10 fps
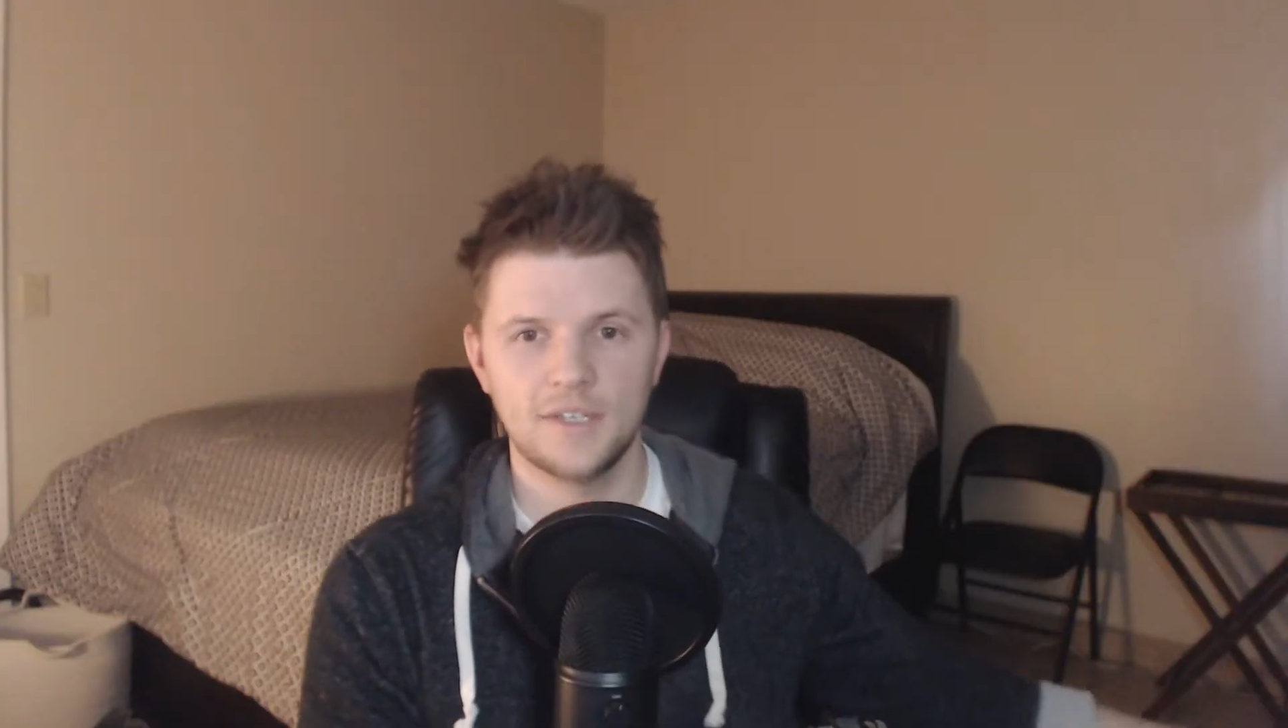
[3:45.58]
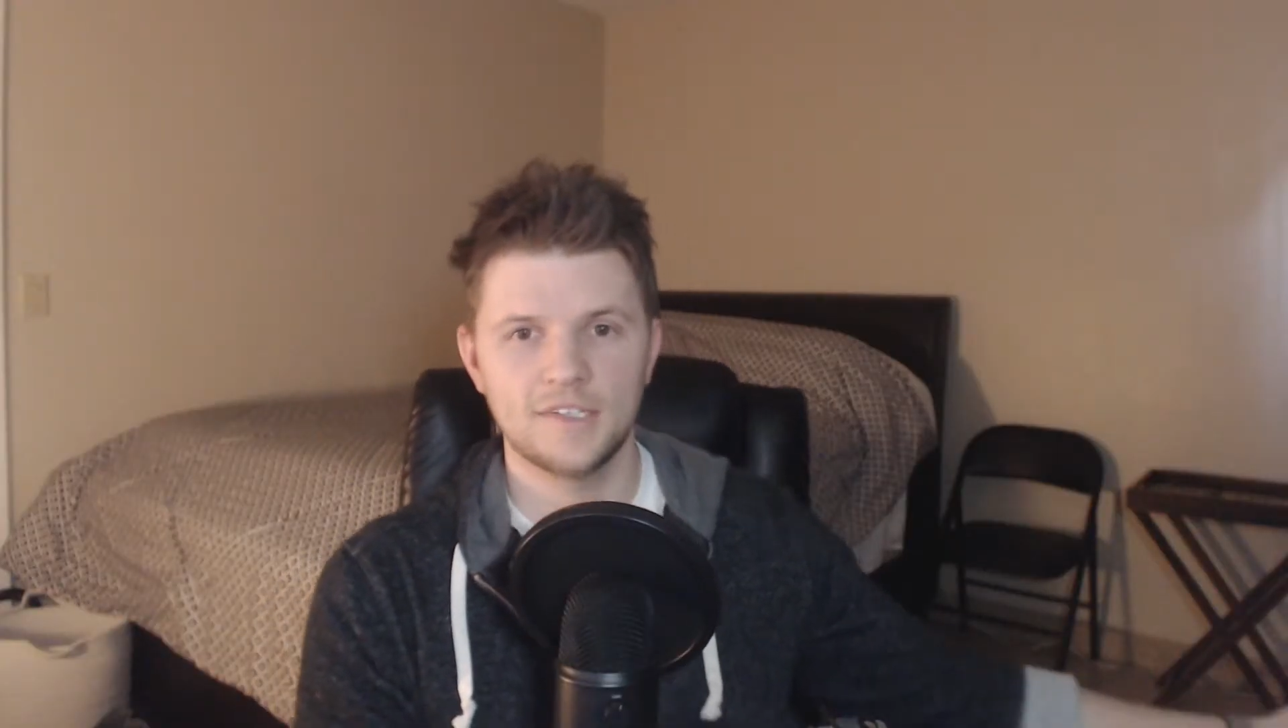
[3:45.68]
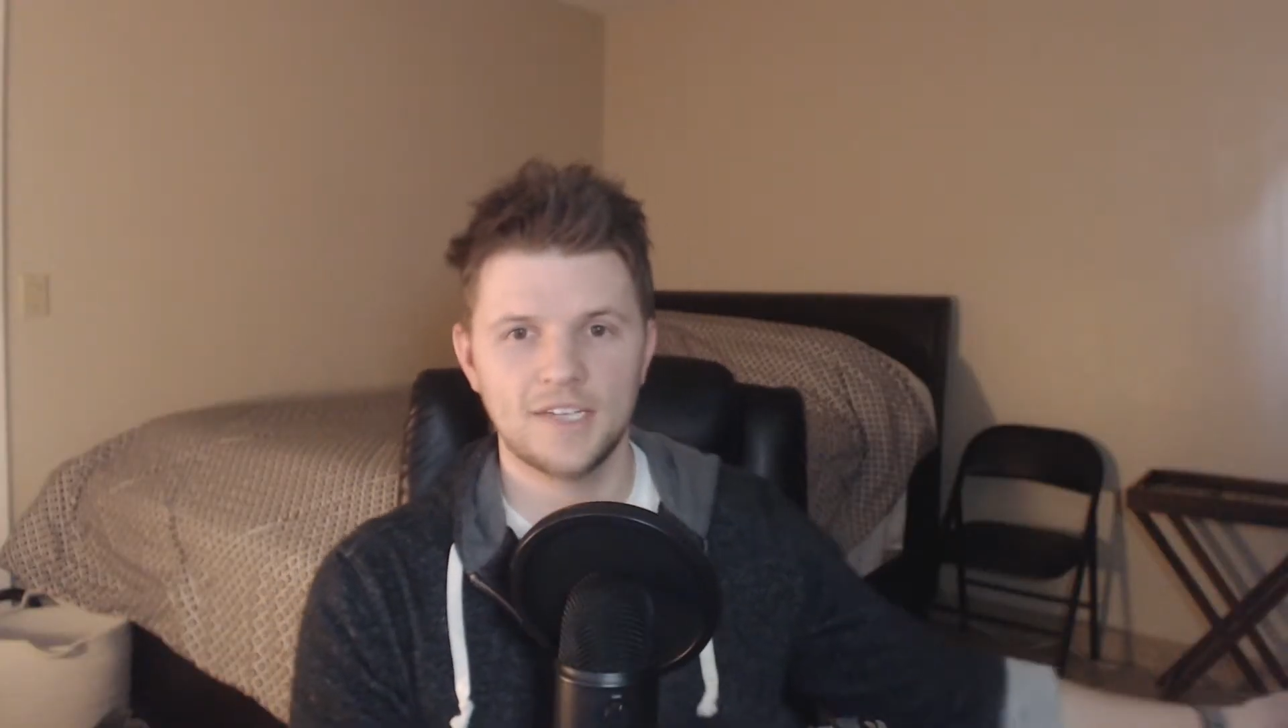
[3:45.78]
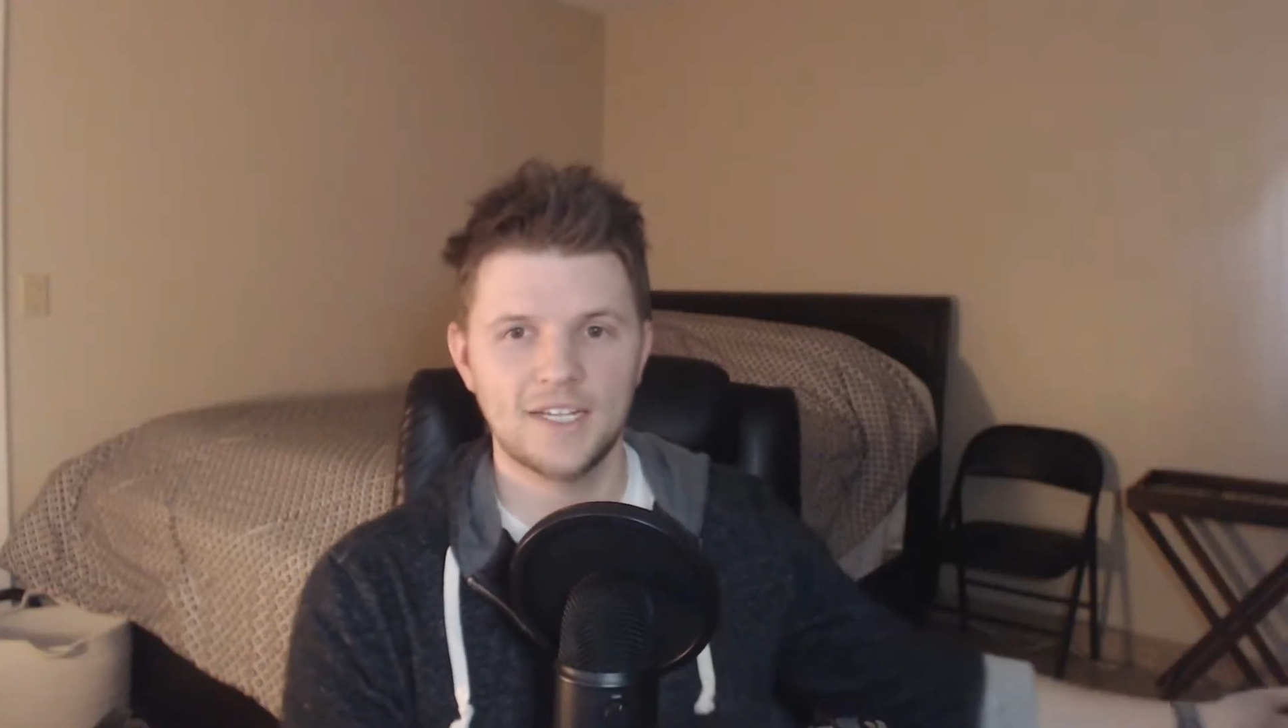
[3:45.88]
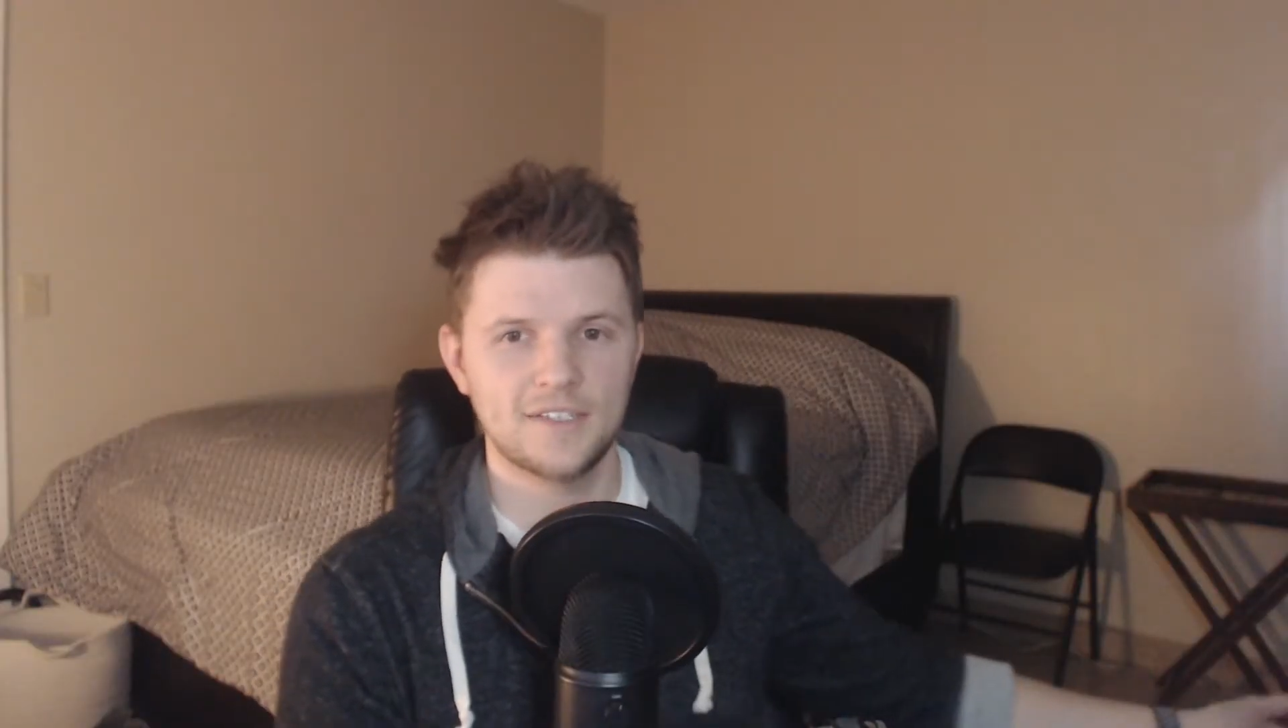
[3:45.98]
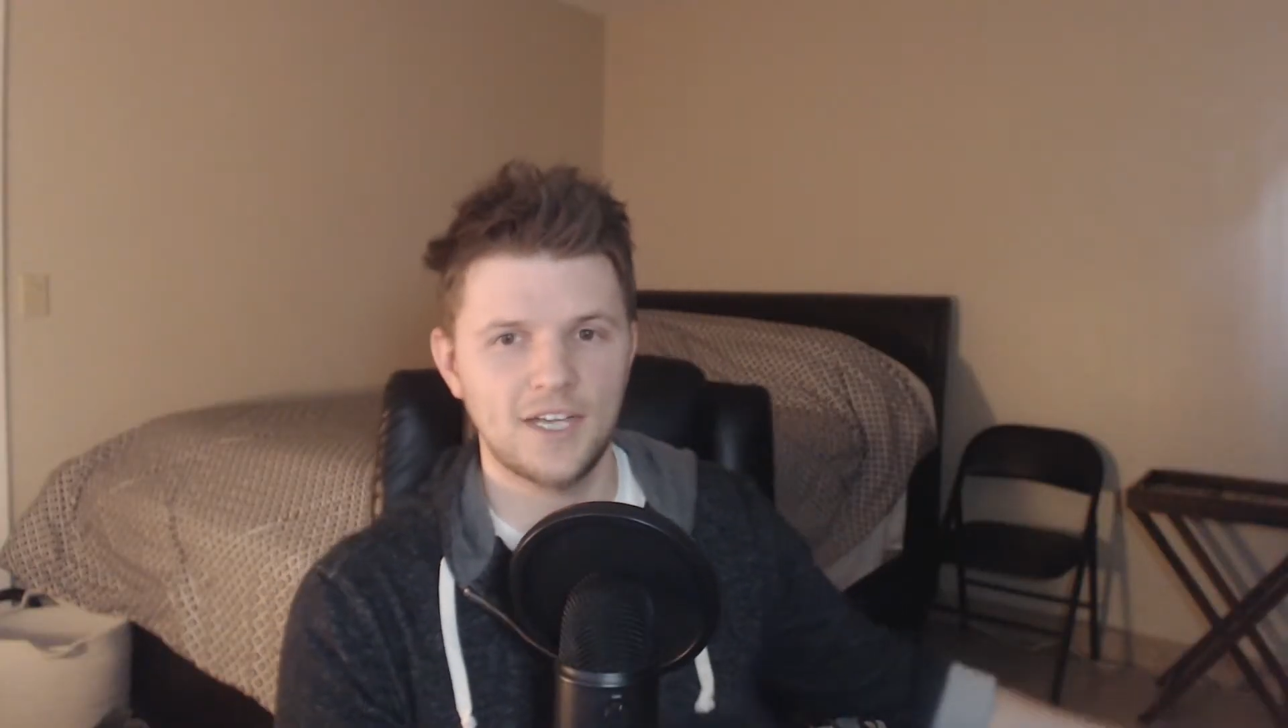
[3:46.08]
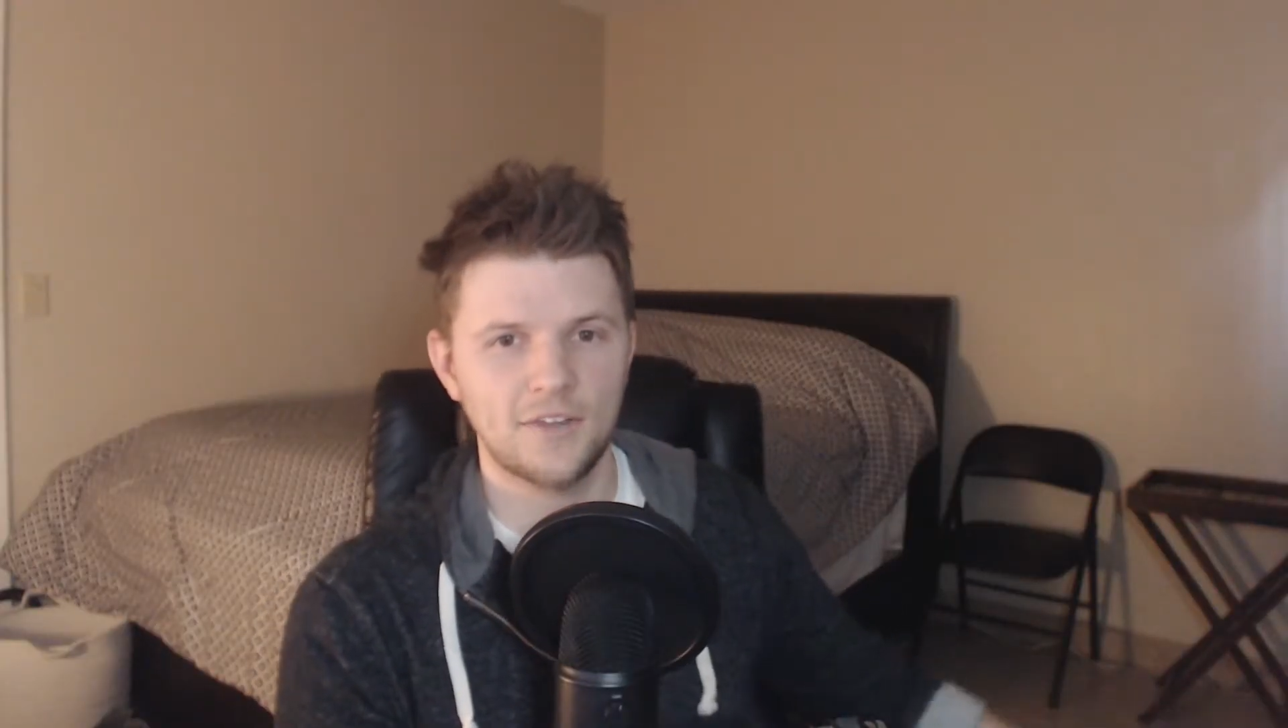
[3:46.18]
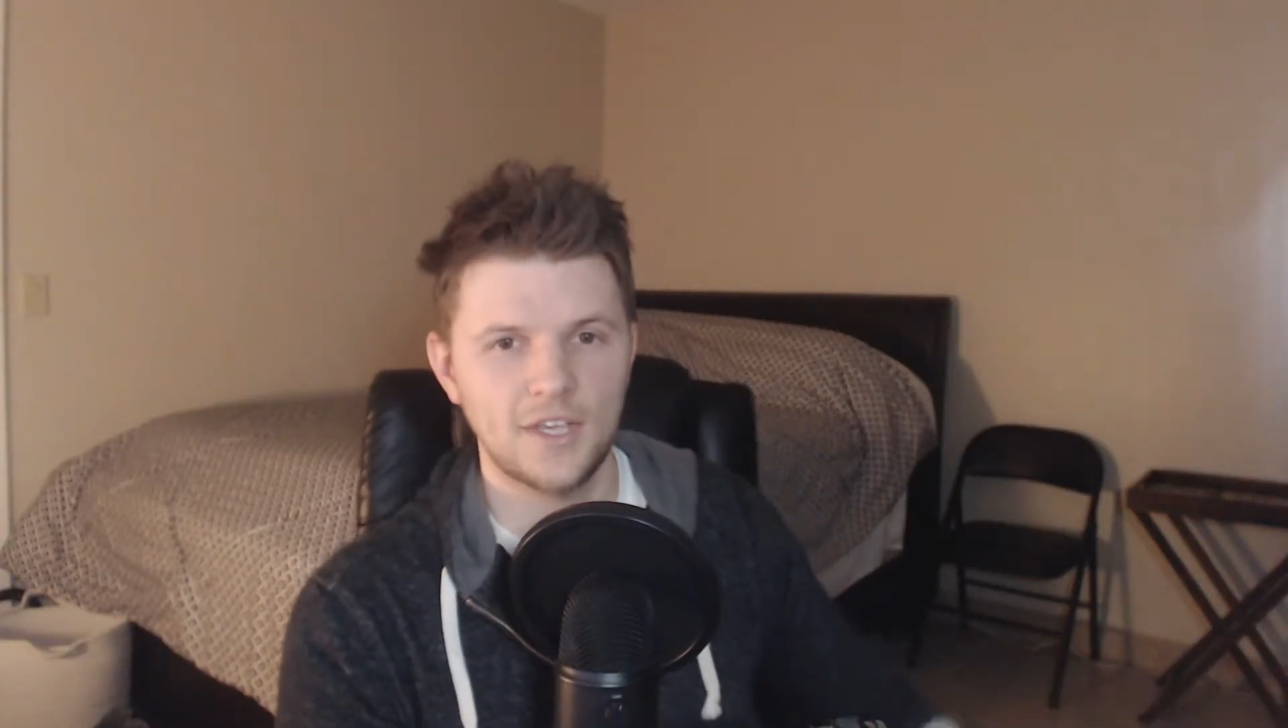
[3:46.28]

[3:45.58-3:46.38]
and slides down